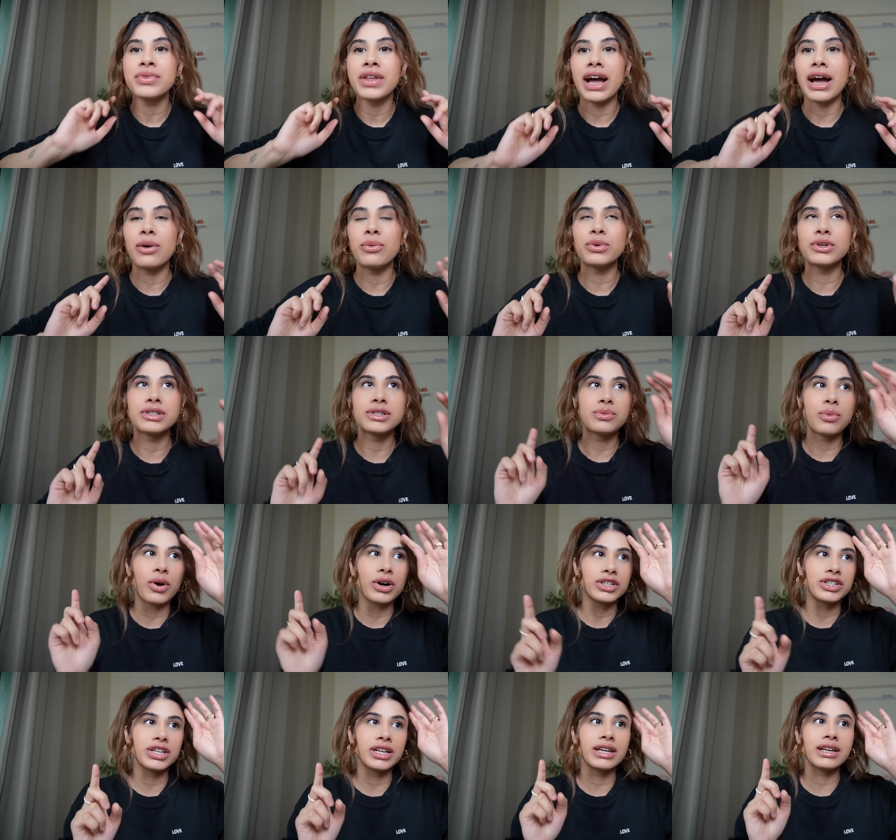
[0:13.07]
i was
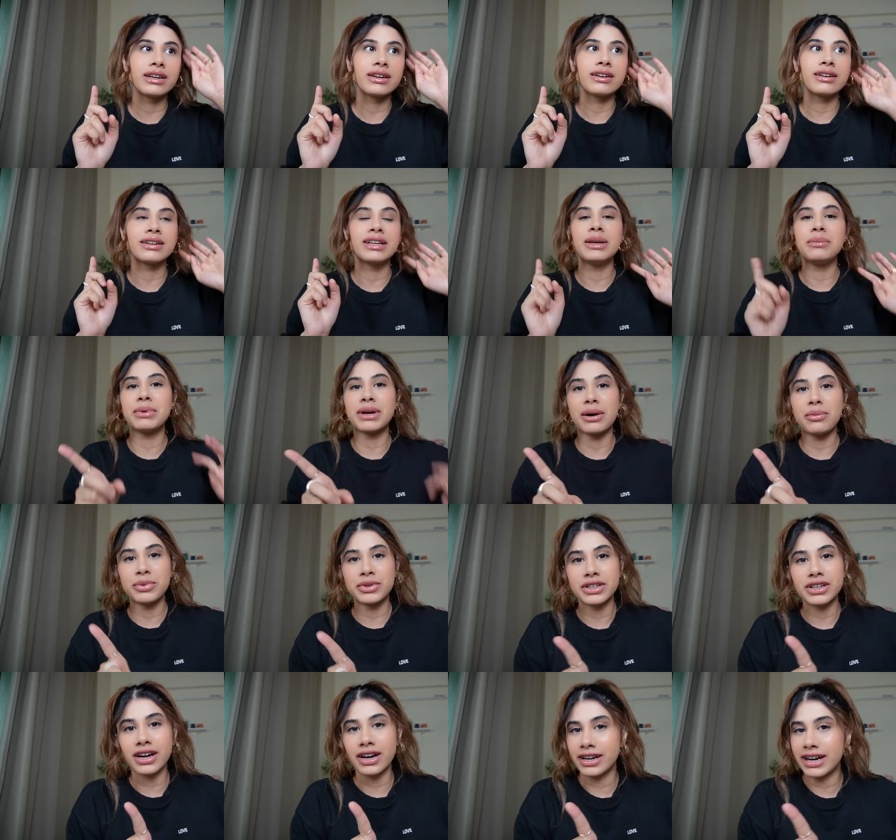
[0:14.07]
watching keeping up
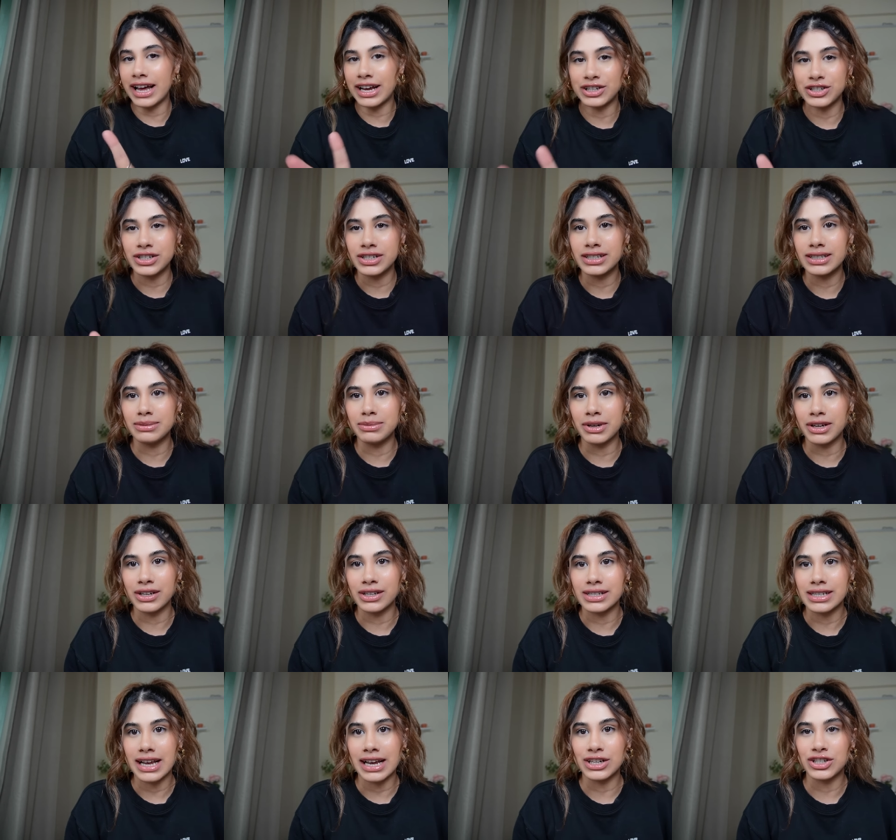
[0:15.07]
with the kardashians
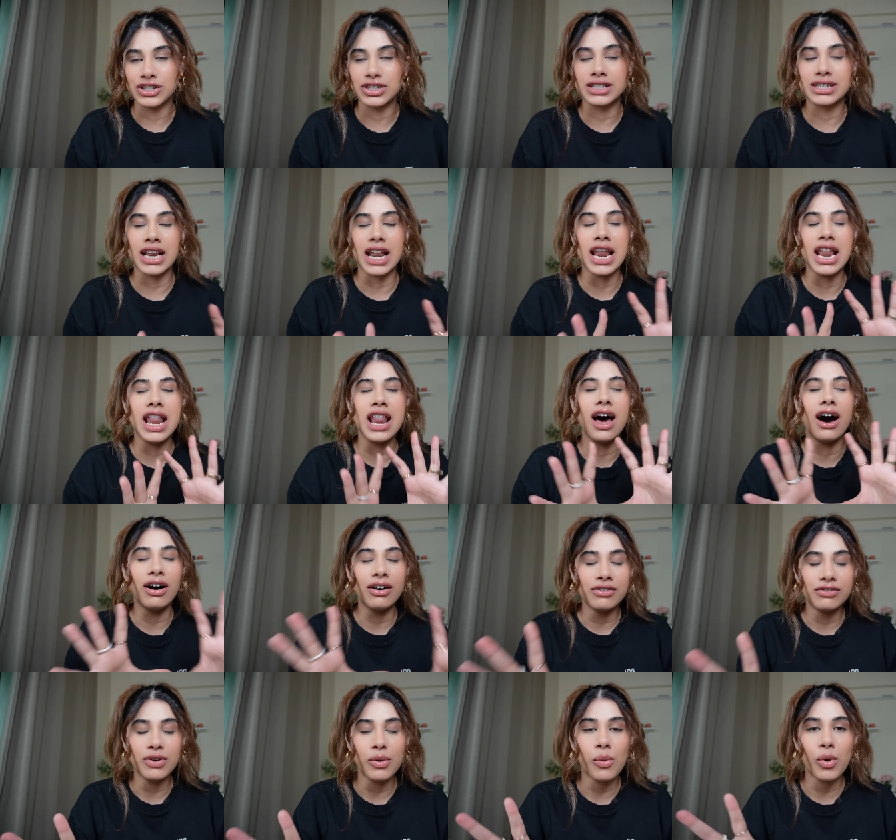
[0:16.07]
because i just
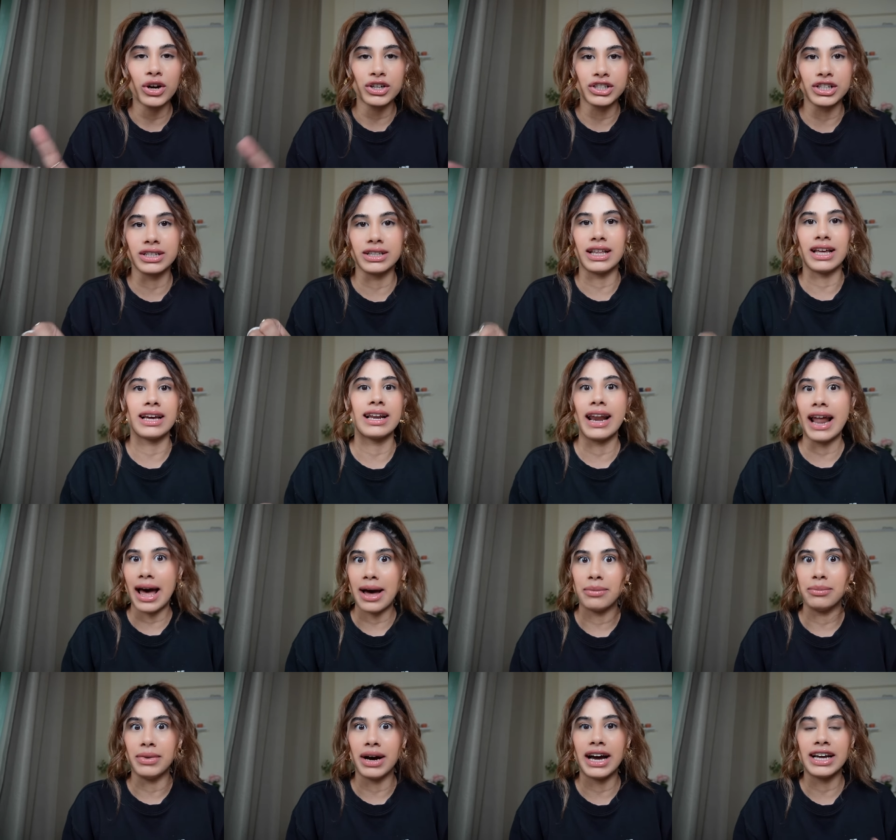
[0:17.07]
love watching their
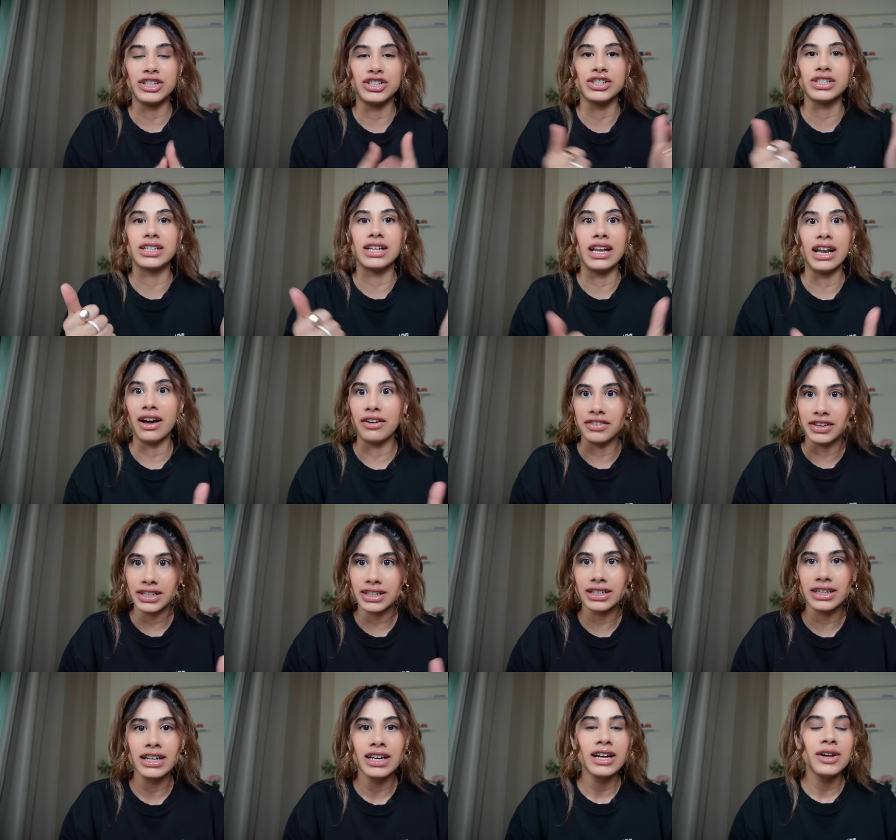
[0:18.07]
glam i just love
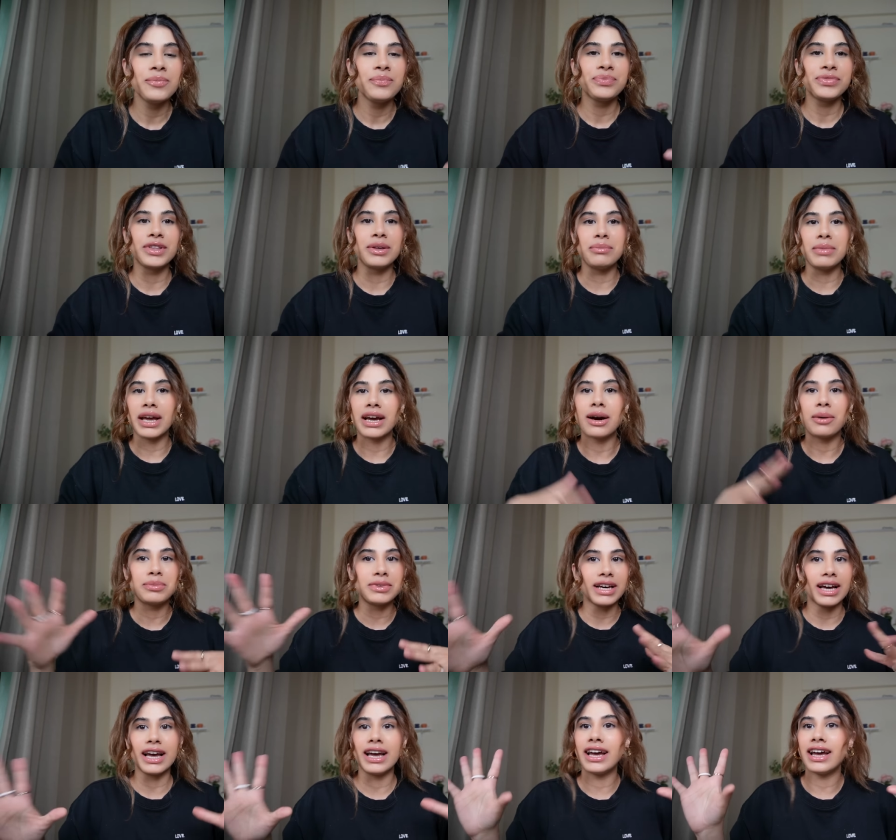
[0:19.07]
it they make up
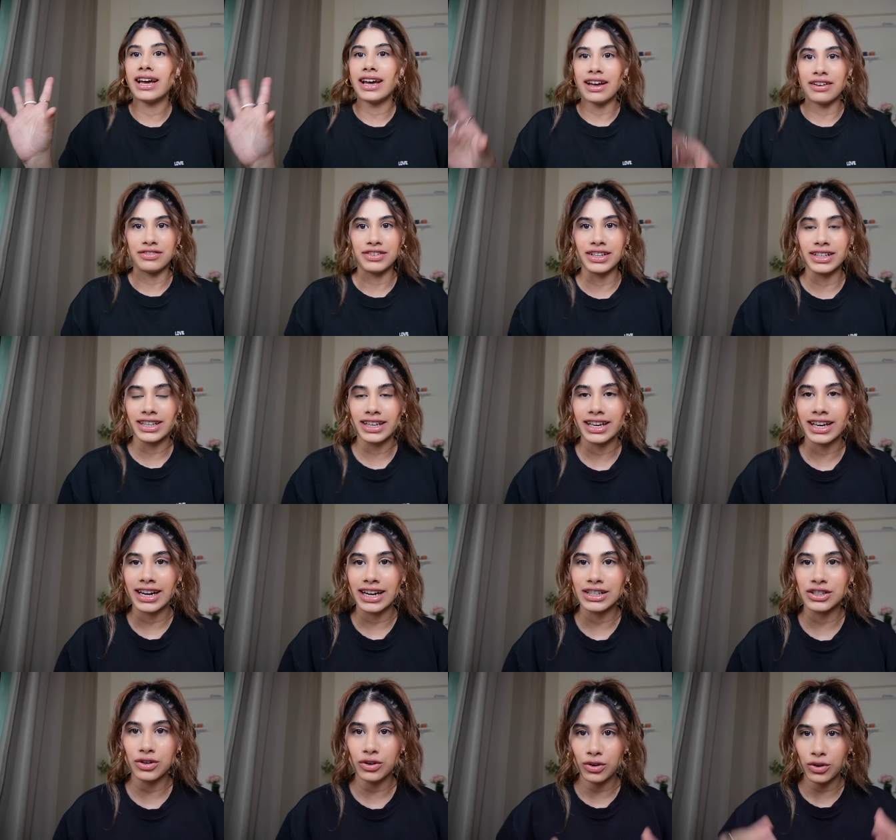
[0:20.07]
the hair everything and
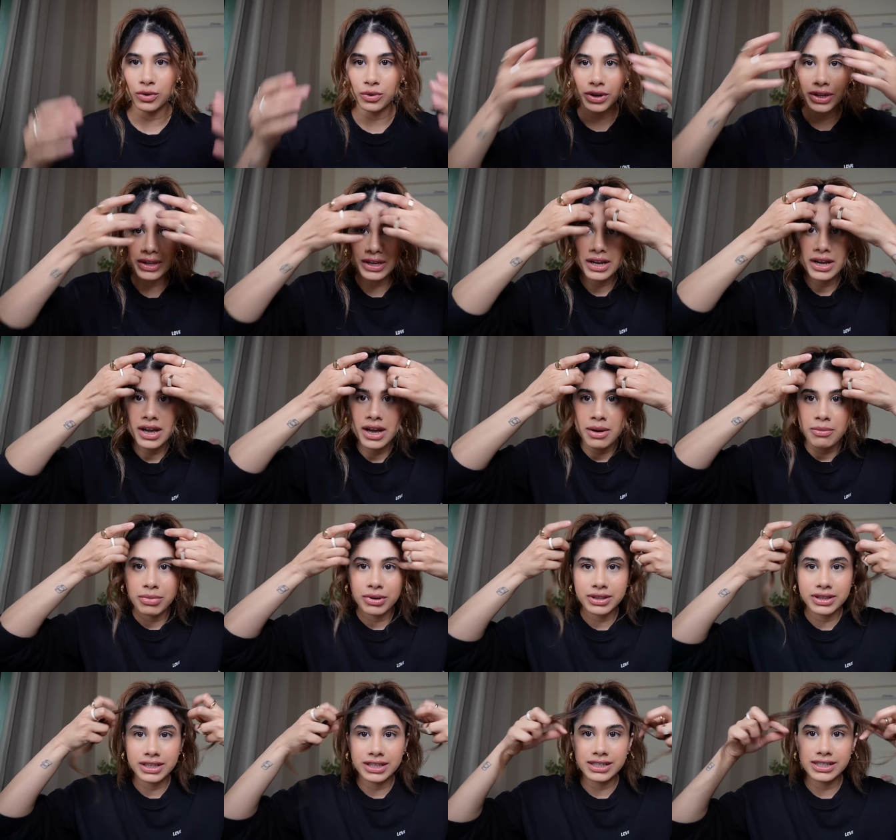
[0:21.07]
i saw khloe
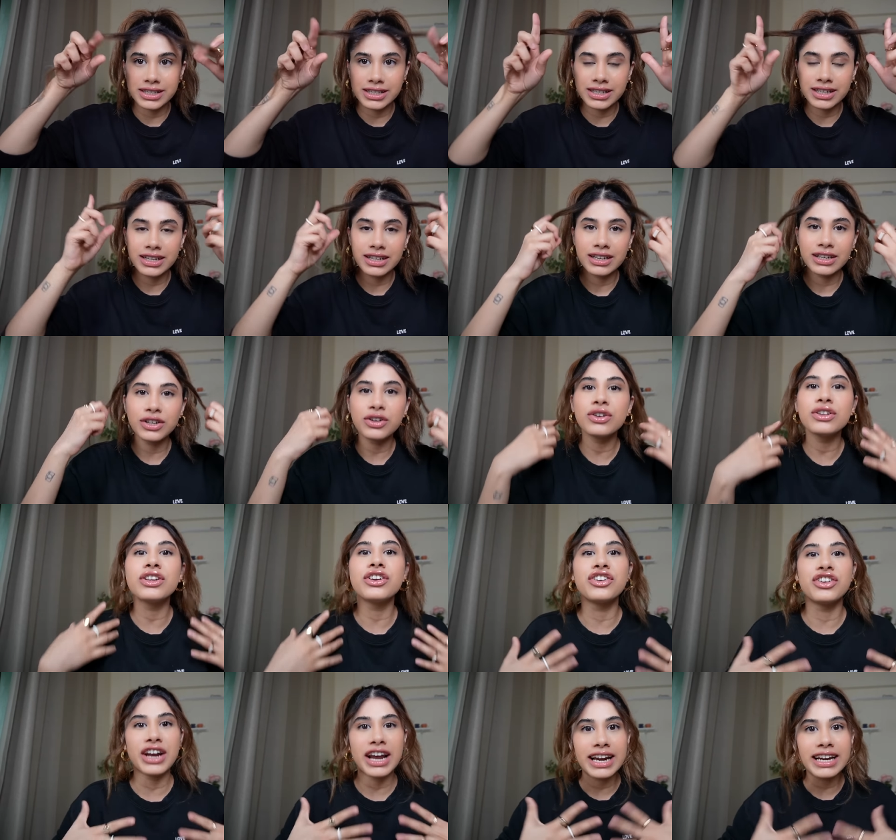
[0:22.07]
put this you know the
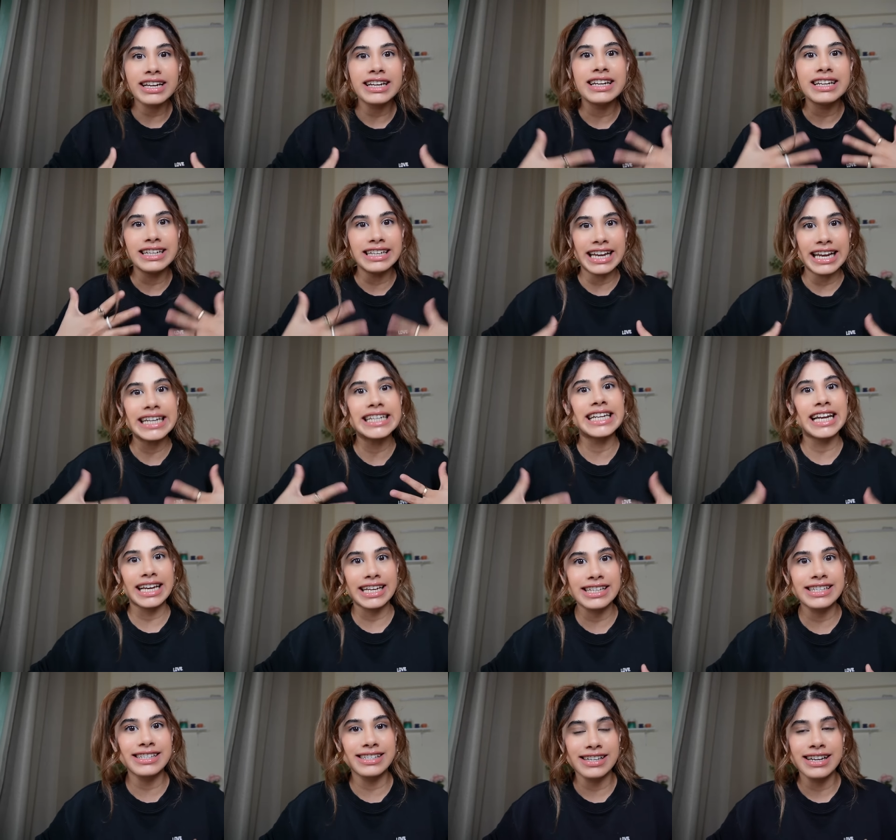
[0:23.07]
red
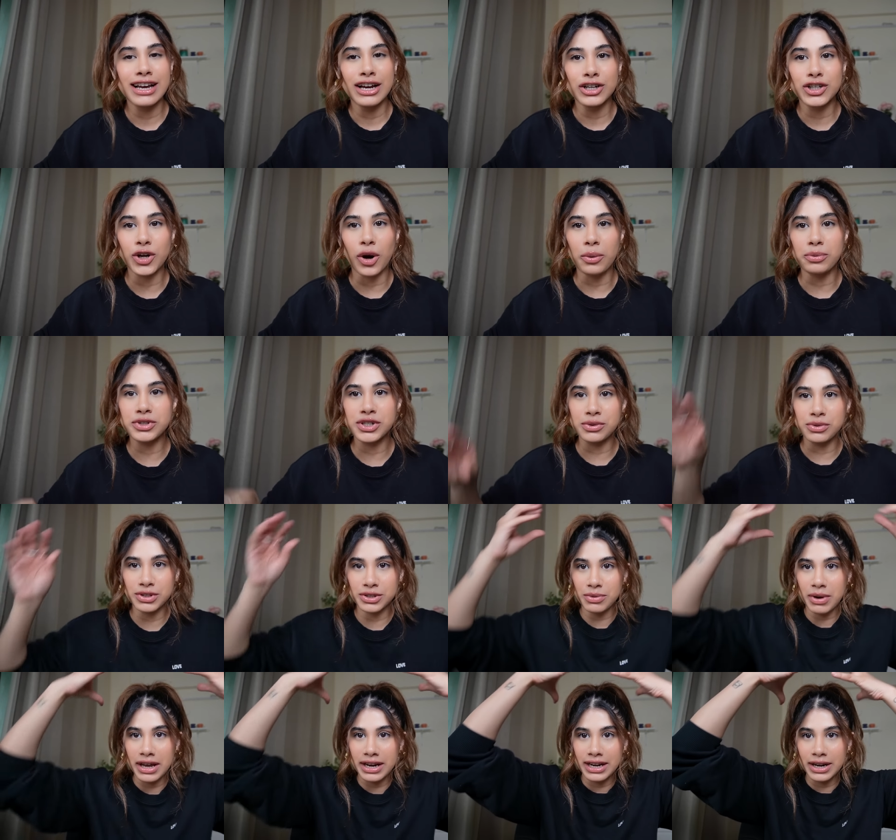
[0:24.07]
latex top she
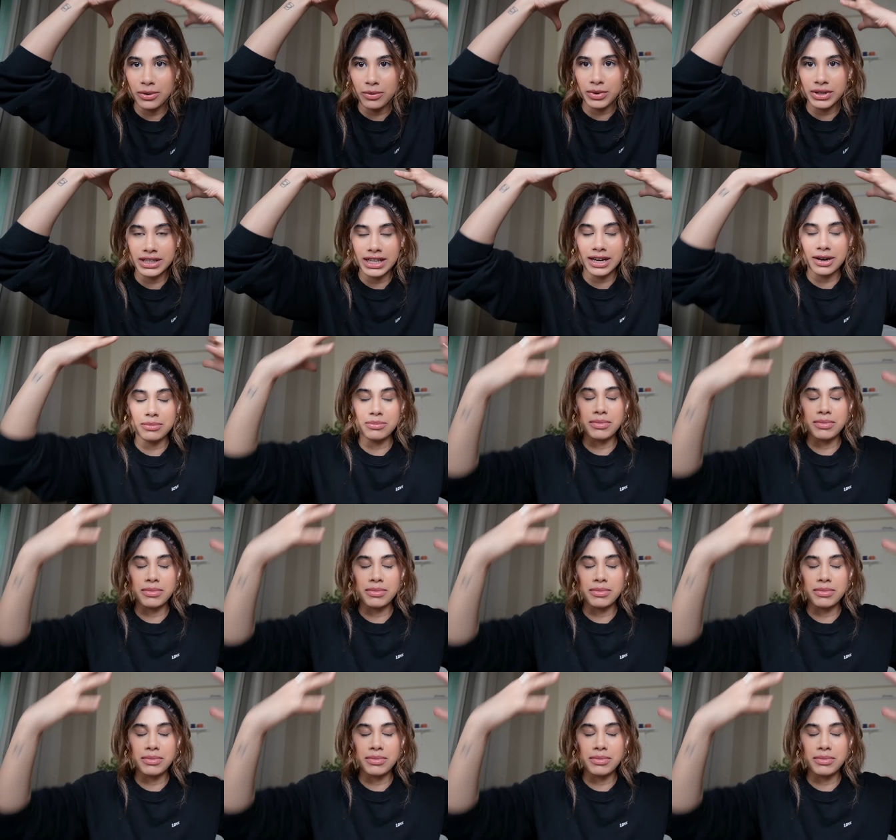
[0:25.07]
was wearing with like a